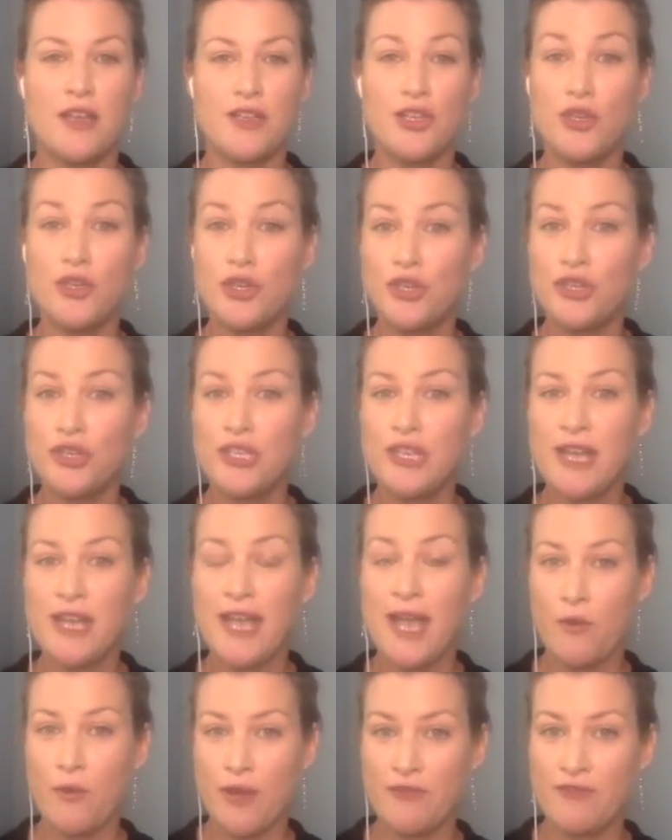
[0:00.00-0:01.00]
You could.
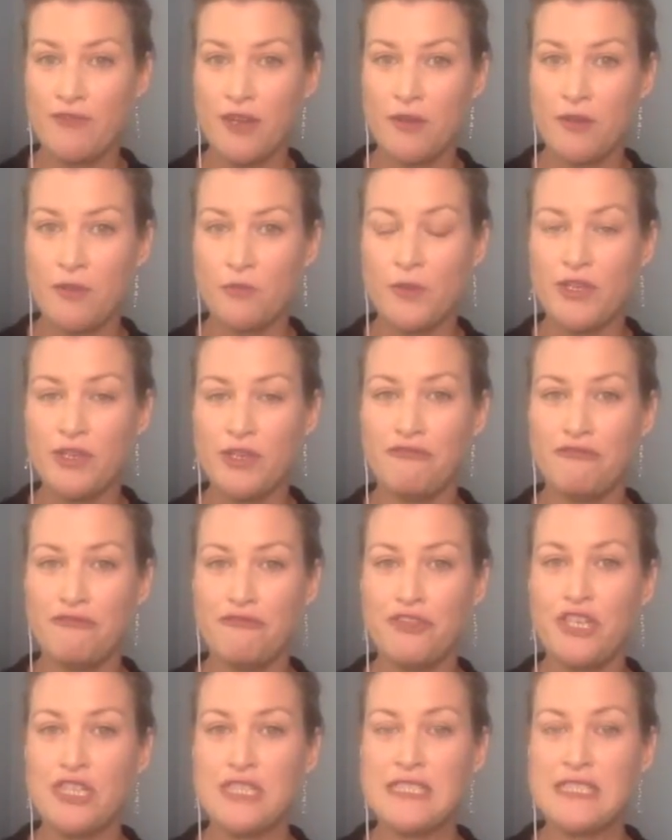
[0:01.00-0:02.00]
However, when you're
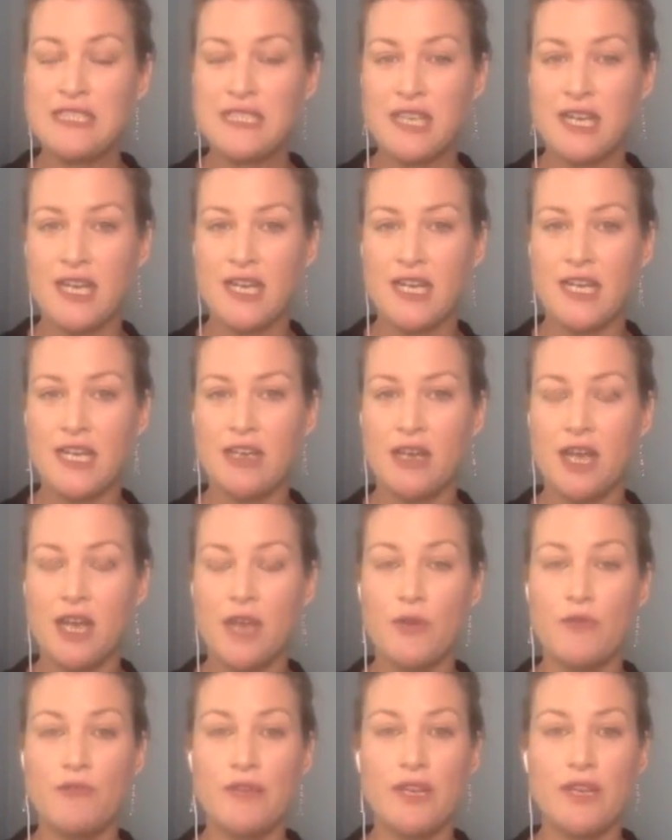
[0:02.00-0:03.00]
first starting, I
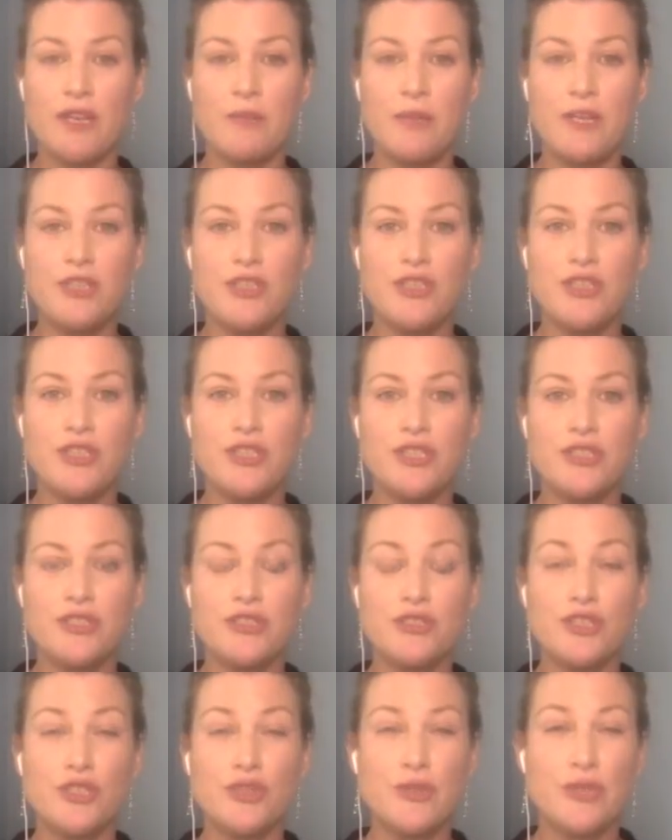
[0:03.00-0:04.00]
would recommend you
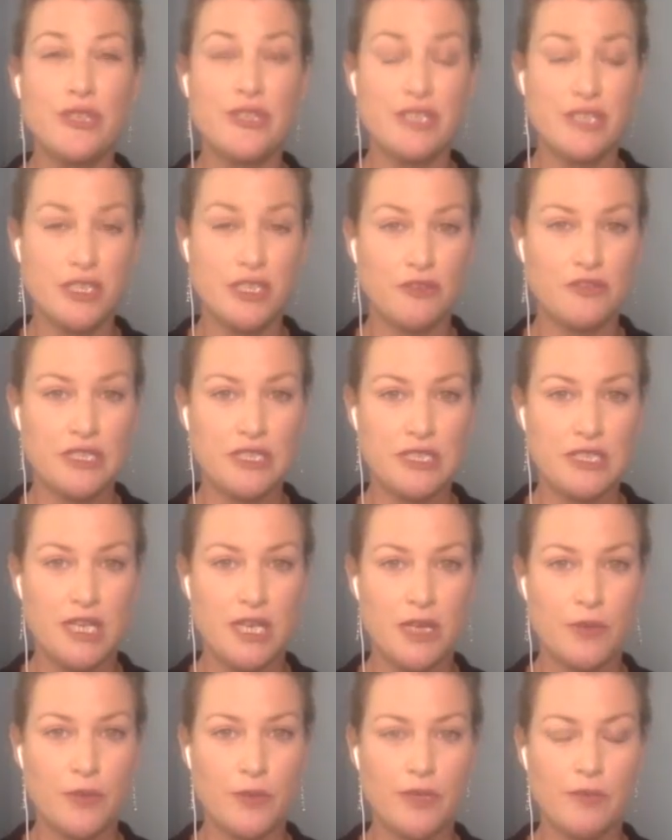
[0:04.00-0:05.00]
just do it yourself to
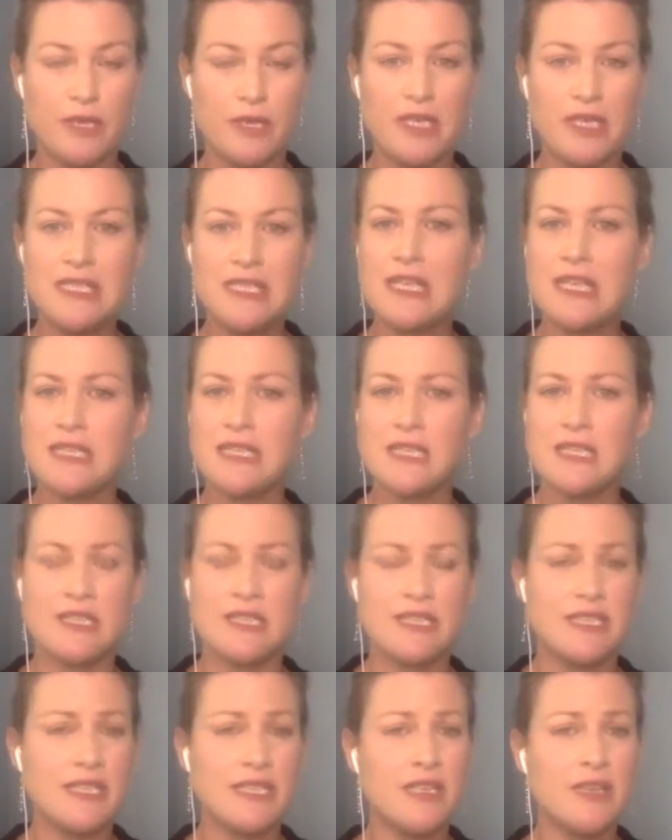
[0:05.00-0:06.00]
start with because, it, as I said,
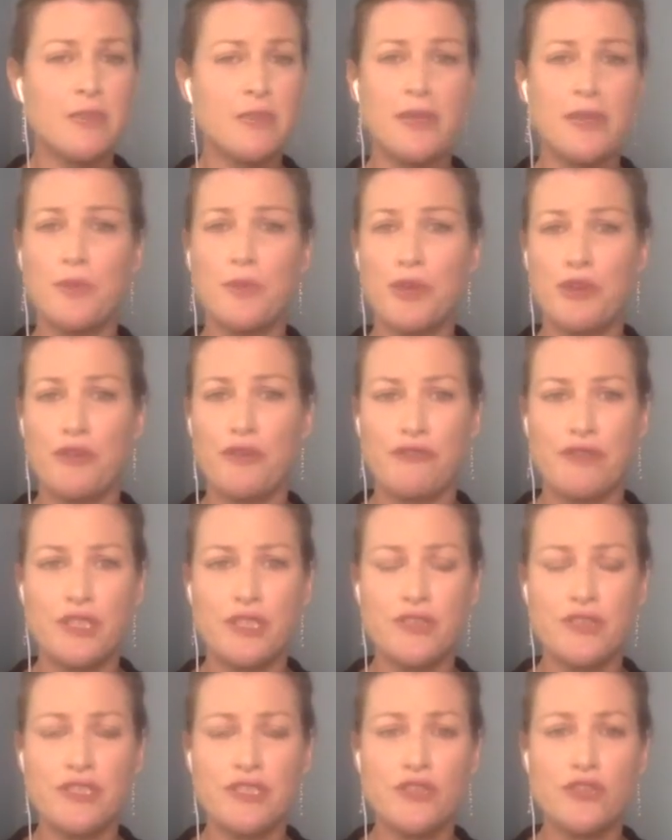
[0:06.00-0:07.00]
it's going to be imperfect.
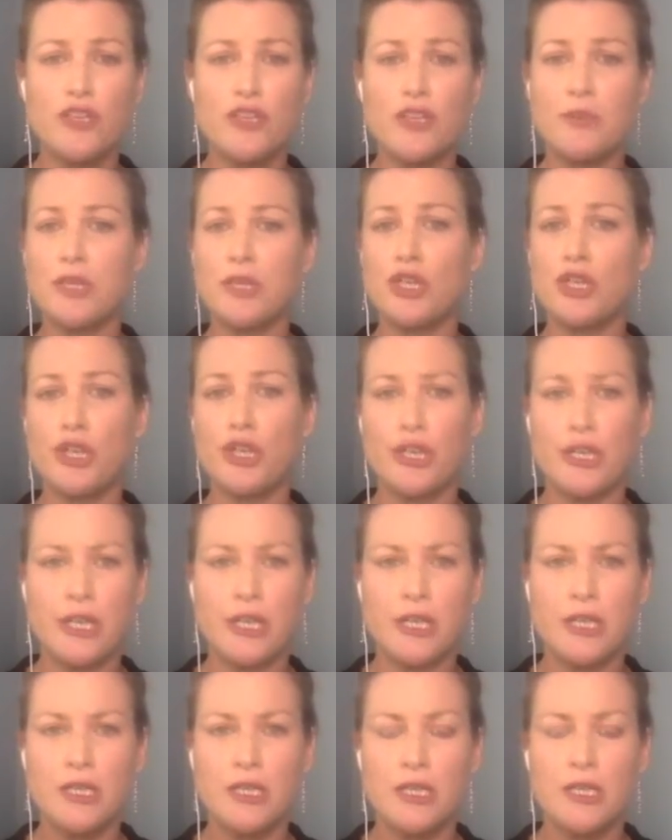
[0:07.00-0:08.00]
You're still going to be
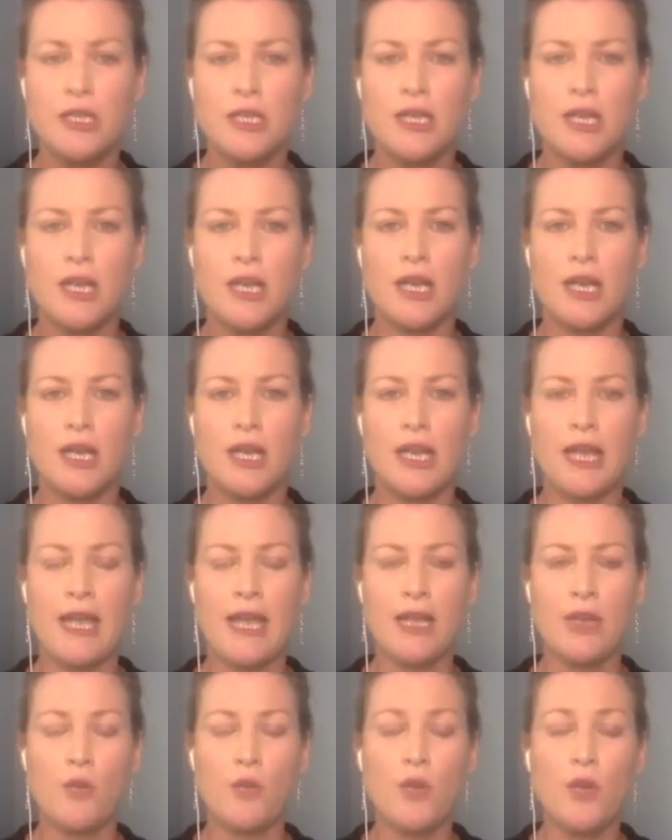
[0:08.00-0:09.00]
learning. Uh,
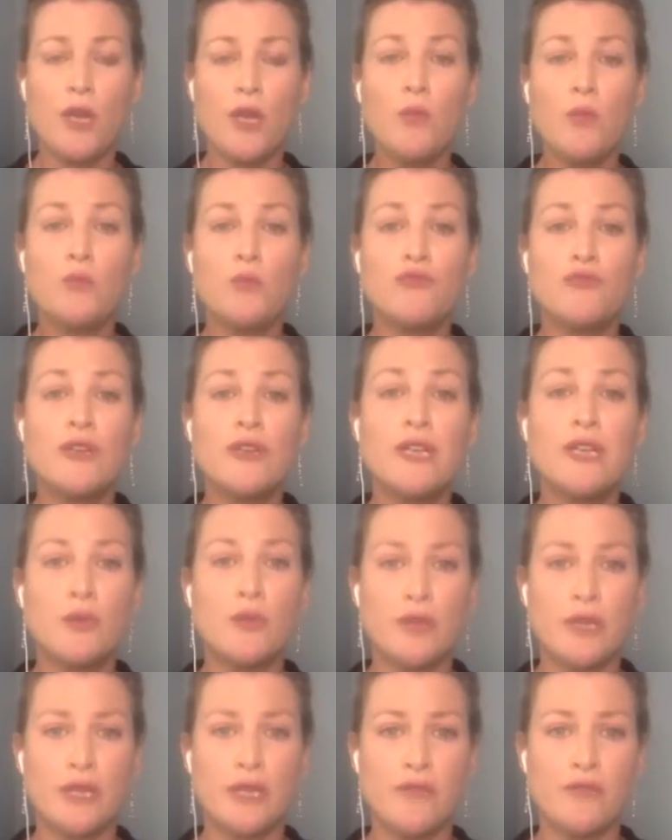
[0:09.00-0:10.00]
and what I really
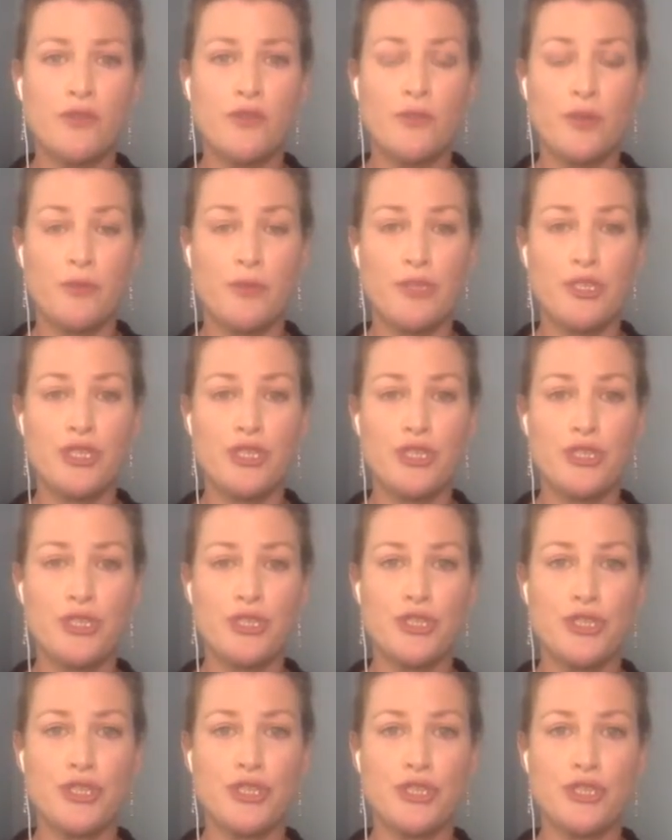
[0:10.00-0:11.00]
want to give you permission
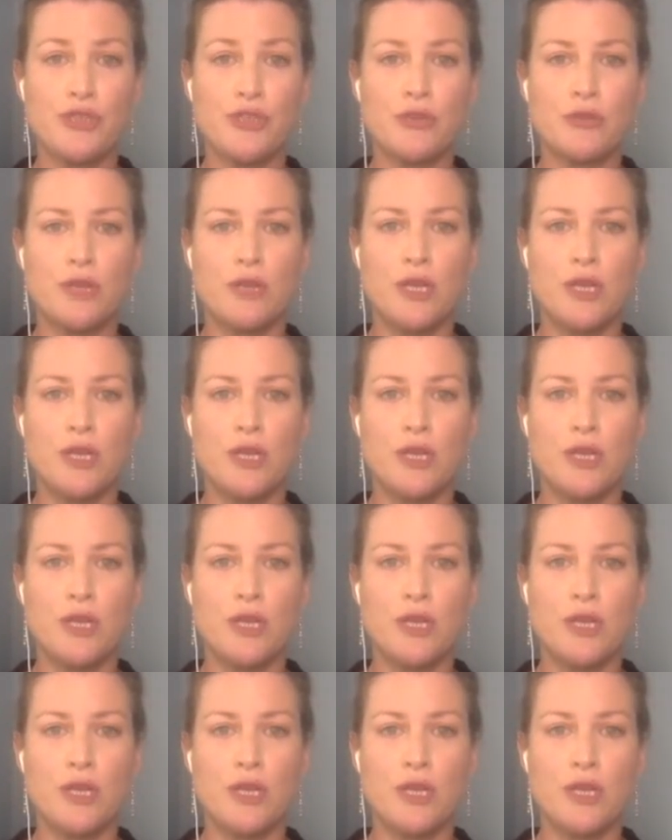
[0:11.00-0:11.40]
to do,